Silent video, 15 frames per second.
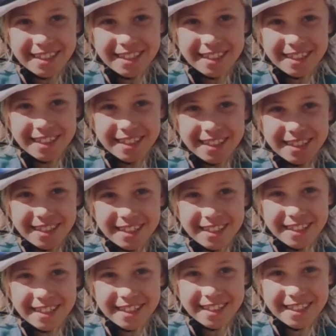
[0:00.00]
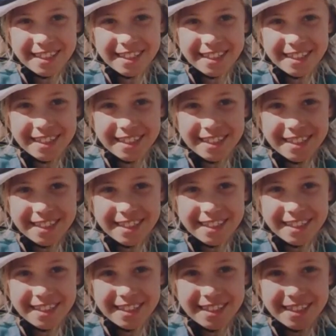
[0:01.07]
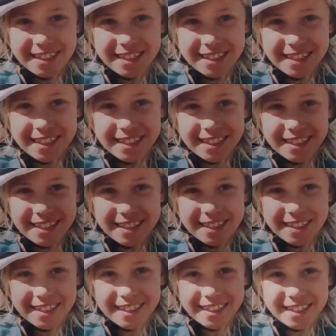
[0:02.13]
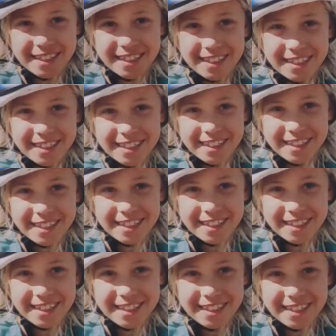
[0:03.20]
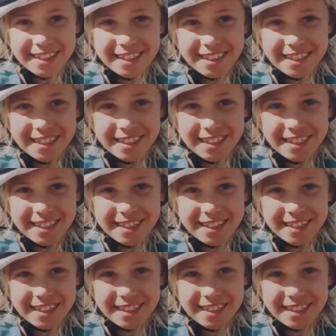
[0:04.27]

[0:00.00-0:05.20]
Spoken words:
The person shown says nothing.